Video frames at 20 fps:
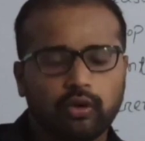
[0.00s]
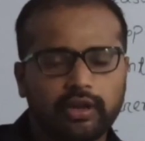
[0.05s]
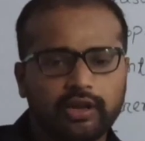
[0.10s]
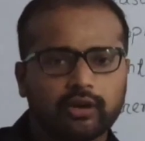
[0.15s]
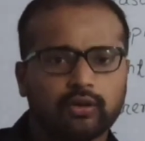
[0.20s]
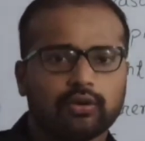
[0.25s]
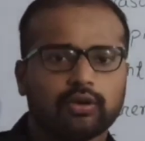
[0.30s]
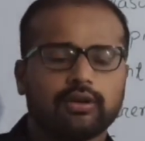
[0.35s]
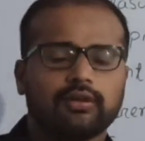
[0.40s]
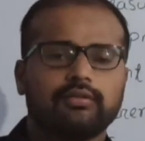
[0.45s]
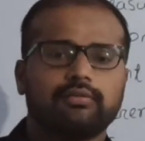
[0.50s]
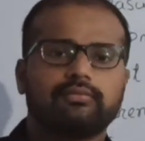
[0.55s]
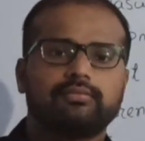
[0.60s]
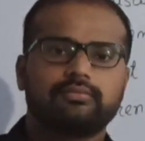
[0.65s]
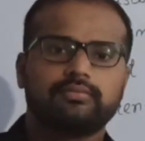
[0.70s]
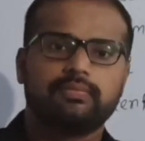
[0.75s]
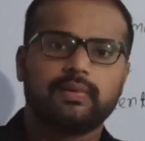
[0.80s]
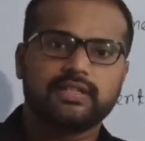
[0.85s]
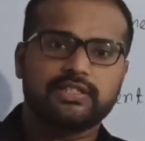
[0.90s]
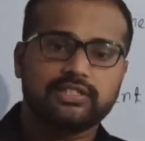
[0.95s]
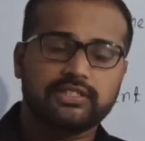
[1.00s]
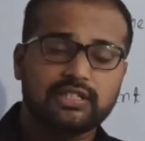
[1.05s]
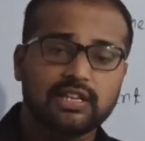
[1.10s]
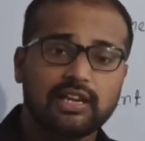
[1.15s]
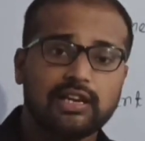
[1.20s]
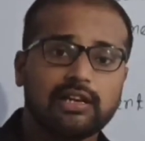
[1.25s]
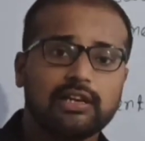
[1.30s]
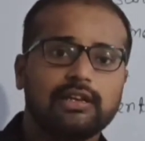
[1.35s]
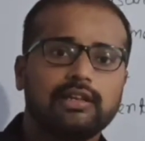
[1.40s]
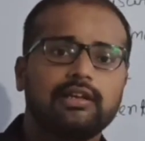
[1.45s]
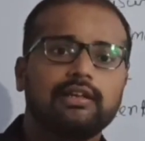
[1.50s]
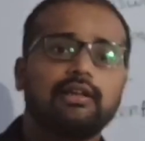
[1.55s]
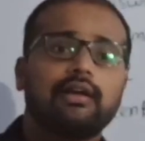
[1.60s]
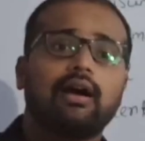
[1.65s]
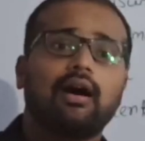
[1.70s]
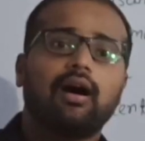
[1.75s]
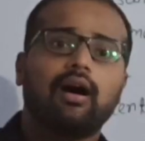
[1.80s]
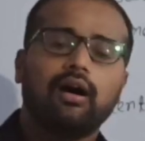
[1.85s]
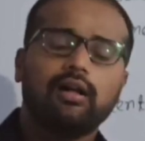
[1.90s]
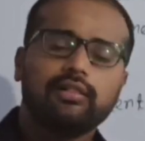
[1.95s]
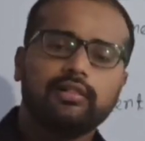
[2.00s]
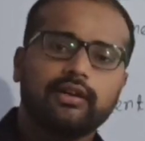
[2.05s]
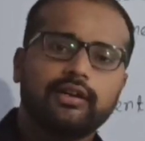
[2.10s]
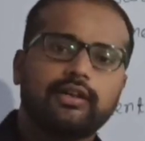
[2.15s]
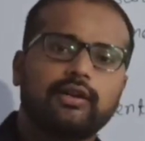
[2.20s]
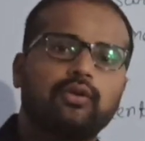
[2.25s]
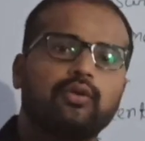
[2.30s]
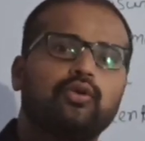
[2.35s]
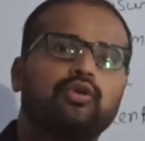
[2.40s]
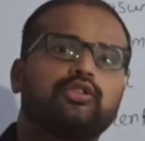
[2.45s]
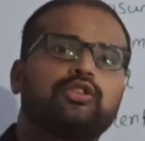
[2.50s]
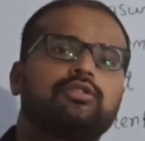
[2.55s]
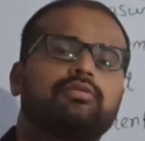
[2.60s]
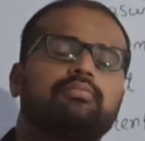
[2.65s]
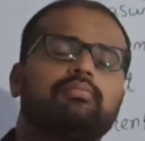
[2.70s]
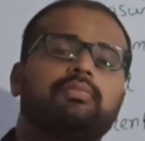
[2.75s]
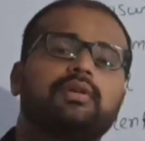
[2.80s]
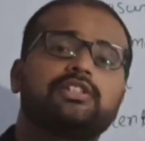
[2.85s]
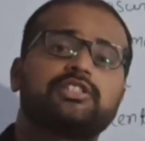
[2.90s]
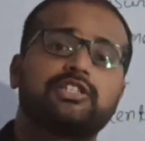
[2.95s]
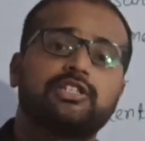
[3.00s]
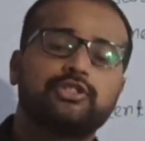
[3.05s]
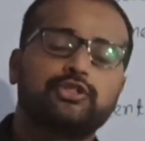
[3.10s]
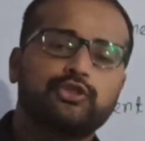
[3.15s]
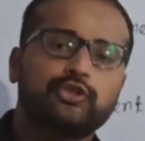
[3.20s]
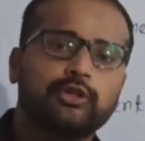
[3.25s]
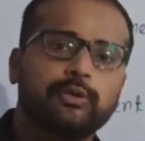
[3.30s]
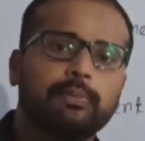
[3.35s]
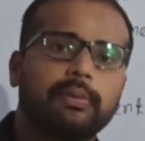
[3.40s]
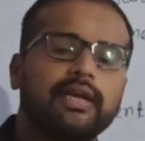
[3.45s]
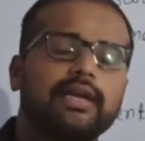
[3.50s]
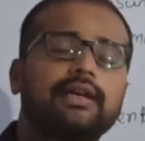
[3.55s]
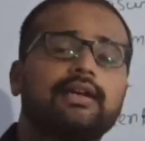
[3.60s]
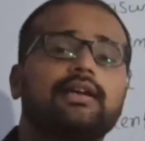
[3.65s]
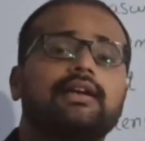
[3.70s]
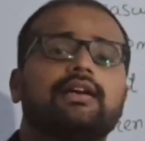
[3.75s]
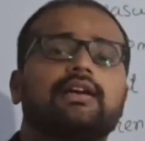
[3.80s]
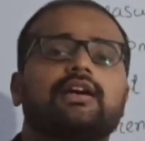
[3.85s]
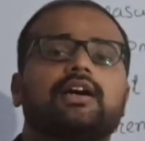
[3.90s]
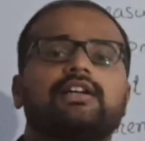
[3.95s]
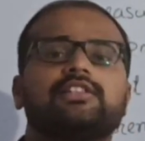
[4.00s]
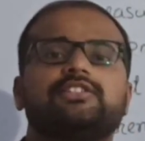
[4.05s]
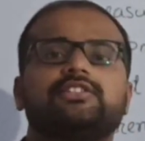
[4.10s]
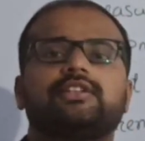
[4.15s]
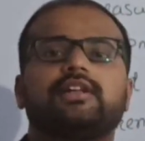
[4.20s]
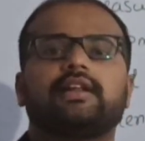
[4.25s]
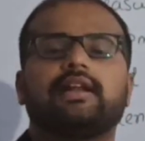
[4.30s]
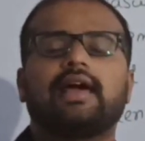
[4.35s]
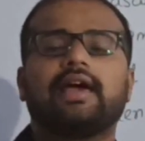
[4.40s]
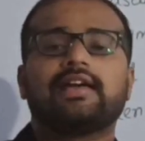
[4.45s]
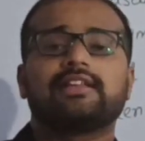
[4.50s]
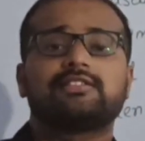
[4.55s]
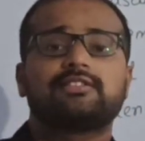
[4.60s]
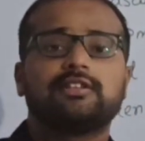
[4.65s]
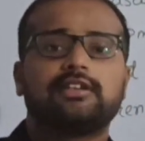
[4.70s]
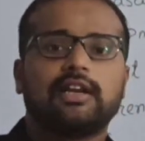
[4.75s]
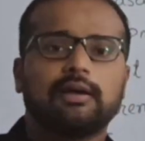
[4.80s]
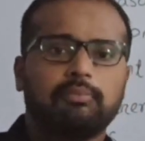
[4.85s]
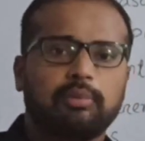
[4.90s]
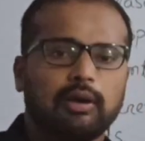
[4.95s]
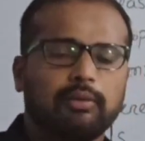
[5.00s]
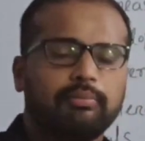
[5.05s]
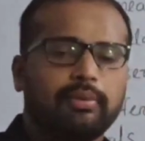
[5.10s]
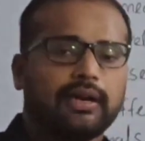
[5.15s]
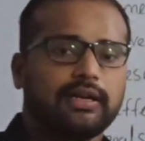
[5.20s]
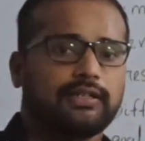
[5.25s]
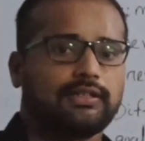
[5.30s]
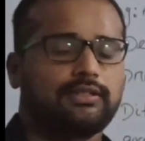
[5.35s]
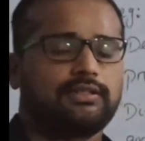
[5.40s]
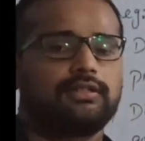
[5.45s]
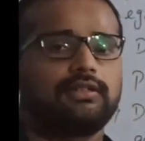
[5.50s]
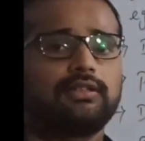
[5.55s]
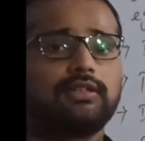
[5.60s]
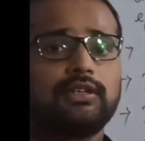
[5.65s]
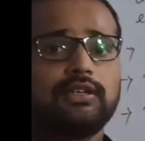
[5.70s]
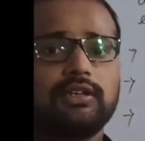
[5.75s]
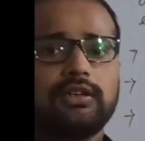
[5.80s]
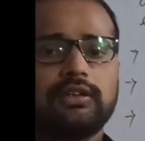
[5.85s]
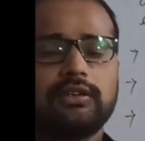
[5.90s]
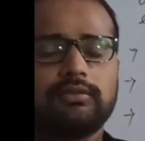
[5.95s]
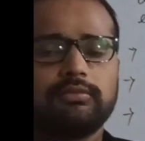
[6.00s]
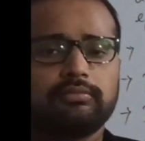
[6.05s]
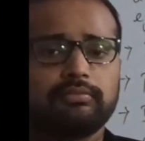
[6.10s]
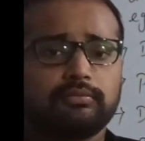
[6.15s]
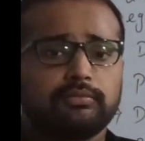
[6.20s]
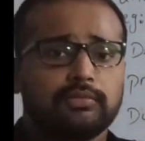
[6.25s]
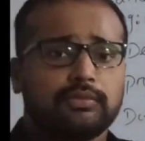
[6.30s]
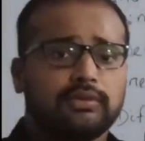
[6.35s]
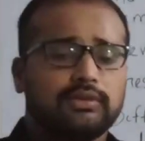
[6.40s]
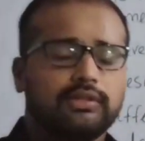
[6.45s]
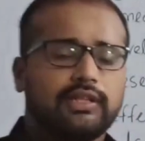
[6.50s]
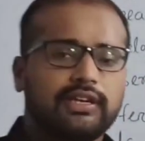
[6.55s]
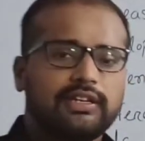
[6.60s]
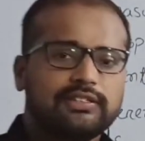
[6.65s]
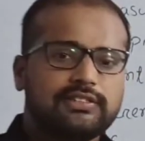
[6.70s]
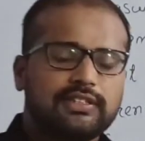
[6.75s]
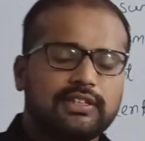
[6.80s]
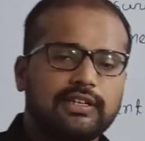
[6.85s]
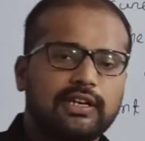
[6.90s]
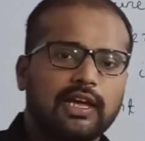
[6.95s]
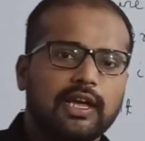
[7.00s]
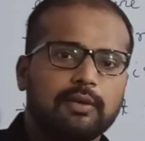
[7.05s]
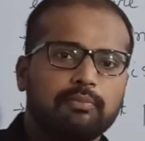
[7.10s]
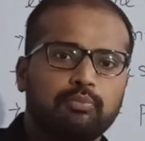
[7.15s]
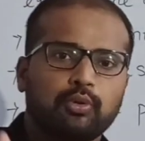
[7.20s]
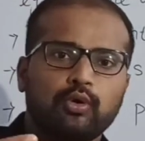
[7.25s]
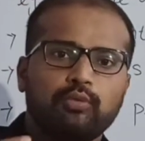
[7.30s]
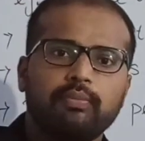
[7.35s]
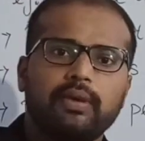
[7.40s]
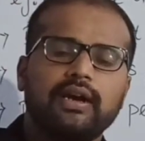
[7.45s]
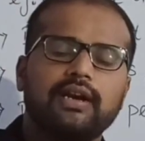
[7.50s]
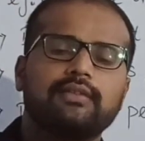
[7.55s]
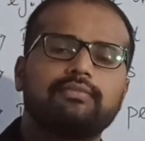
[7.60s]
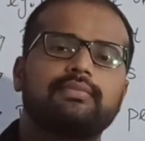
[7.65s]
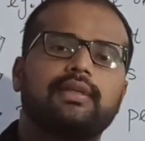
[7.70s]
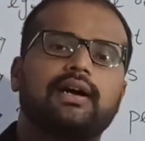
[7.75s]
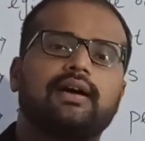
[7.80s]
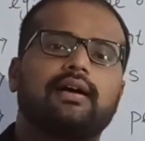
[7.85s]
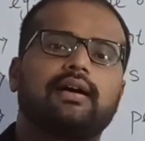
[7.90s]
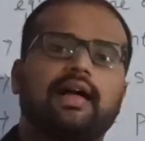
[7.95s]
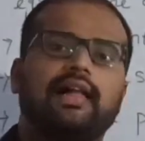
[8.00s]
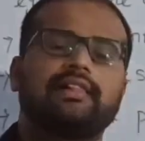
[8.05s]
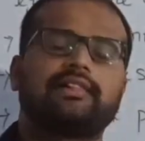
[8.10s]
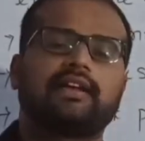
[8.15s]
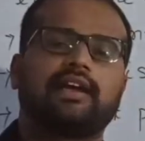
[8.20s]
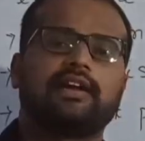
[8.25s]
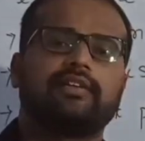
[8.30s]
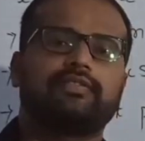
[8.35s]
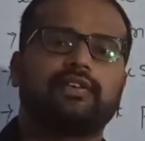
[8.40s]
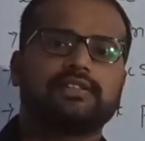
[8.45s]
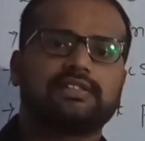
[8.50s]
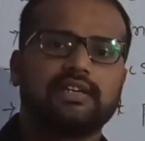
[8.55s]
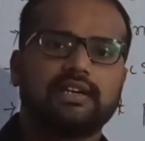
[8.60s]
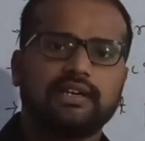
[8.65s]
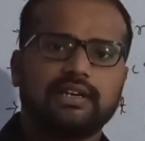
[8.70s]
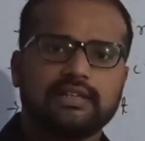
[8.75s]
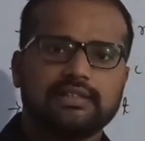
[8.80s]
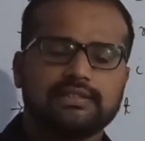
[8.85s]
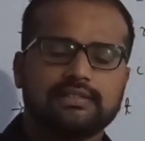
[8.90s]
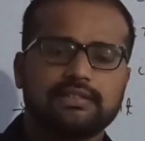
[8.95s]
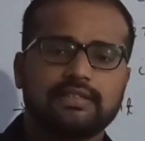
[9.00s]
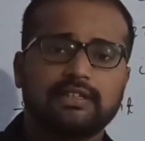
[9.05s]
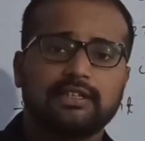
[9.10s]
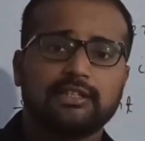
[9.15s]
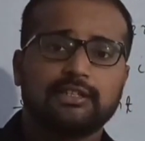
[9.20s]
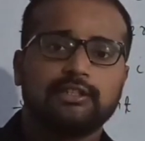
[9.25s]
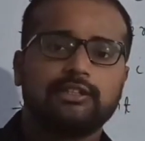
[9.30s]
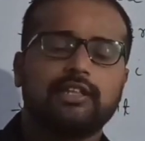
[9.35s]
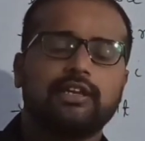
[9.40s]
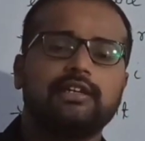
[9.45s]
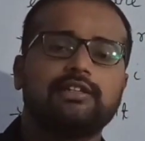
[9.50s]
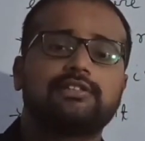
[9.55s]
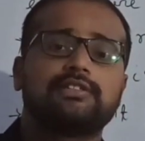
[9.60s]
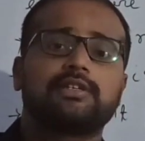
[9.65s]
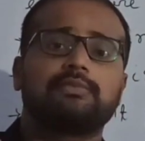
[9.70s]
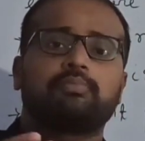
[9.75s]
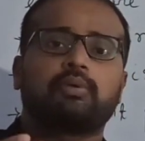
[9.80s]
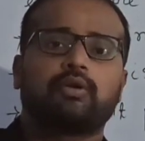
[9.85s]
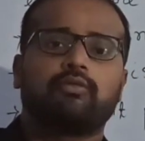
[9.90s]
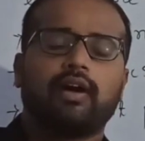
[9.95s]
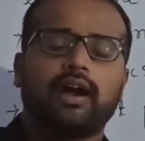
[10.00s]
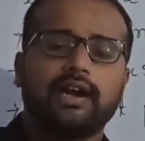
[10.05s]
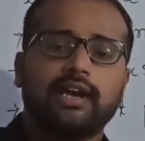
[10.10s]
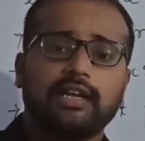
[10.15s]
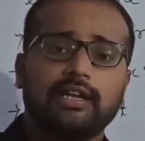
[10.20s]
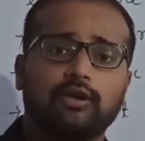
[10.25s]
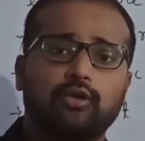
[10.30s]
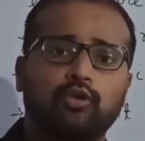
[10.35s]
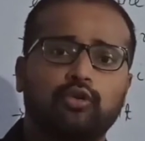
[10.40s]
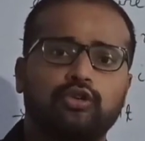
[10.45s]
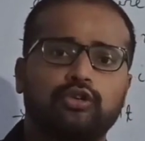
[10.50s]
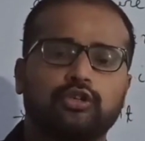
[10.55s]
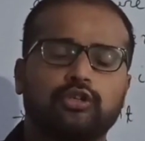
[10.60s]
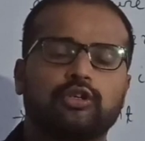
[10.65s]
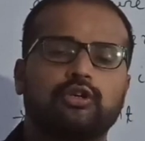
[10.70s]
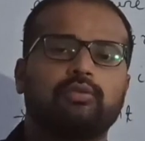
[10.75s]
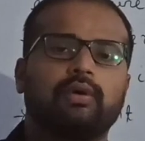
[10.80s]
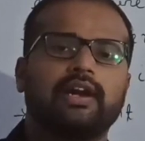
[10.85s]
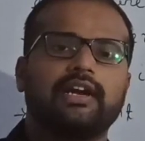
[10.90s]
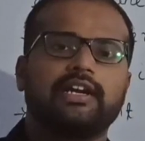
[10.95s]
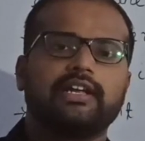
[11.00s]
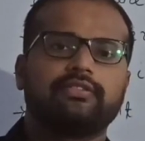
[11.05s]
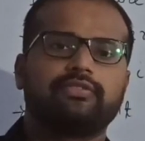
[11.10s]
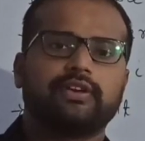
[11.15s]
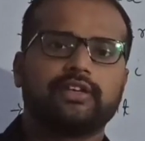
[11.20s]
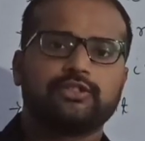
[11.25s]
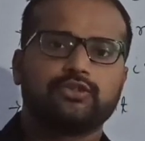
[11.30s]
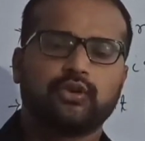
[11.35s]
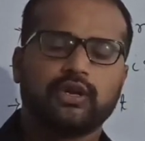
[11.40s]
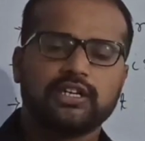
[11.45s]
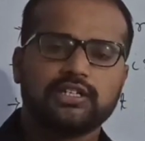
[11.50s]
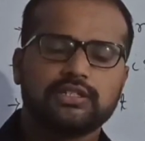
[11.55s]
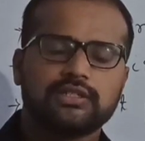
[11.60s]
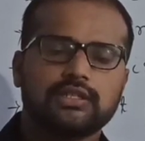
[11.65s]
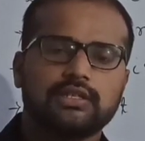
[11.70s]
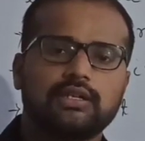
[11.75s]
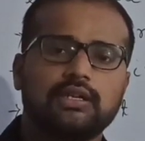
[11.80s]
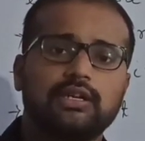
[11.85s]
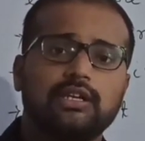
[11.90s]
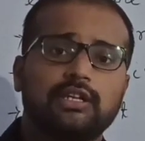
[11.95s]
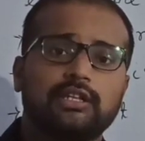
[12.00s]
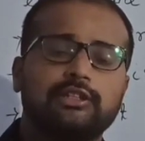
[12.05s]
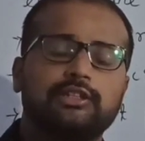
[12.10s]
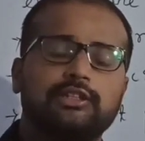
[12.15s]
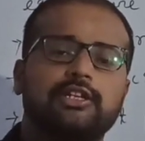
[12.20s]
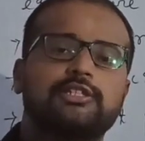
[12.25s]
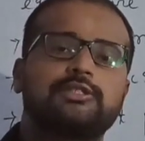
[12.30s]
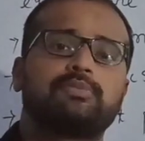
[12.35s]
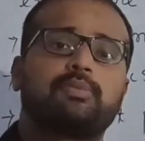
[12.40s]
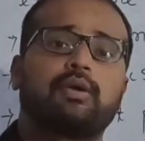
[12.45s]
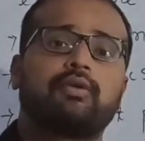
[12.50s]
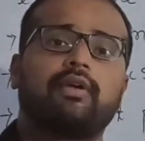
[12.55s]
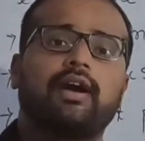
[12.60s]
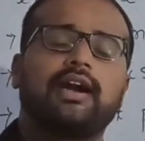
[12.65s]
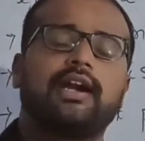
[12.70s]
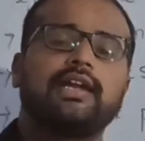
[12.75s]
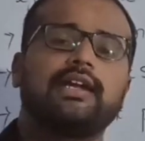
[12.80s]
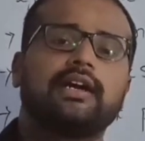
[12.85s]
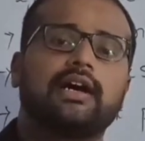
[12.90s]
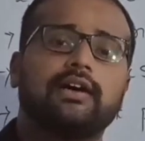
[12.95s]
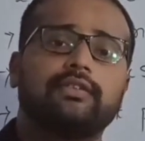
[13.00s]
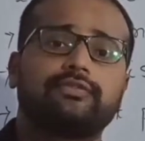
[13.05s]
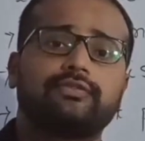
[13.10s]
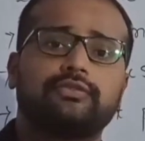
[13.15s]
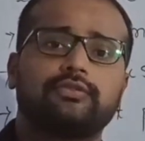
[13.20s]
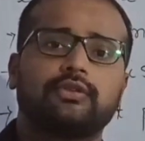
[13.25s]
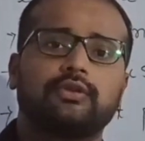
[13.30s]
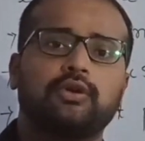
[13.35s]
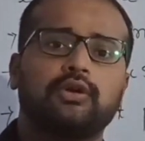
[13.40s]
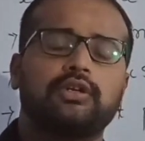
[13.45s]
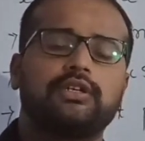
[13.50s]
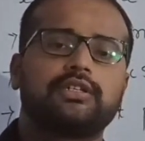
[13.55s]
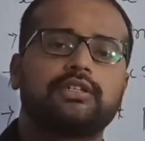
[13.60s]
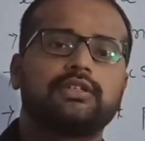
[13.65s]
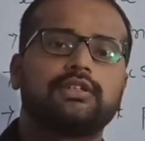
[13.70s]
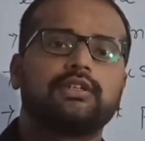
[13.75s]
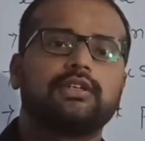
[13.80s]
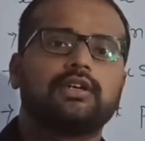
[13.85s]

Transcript: going on, but still all that growth must and should be considered as the development. There is an improvement of the healthcare facilities, there is a providing good quality of education, there is providing of good